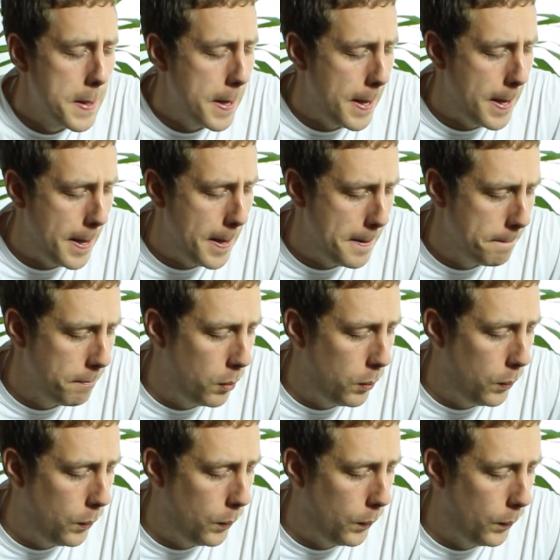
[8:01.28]
Tell
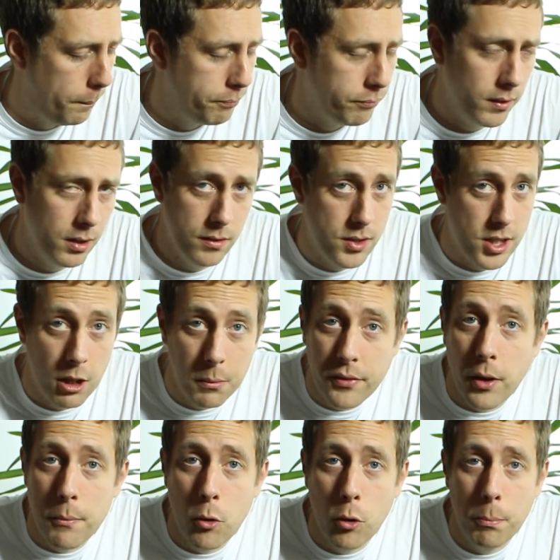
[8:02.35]
me if
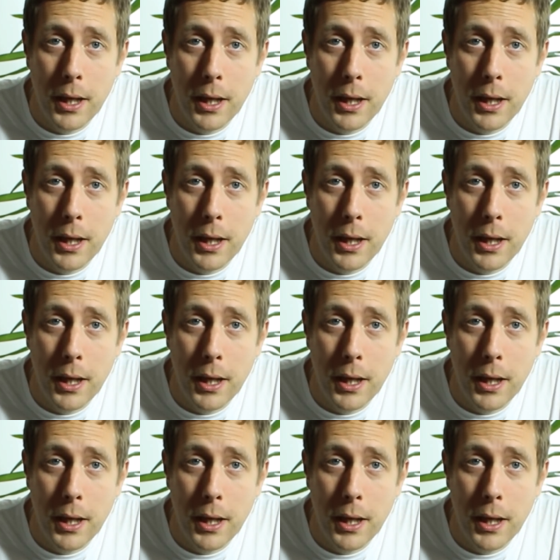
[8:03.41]
I'm wrong,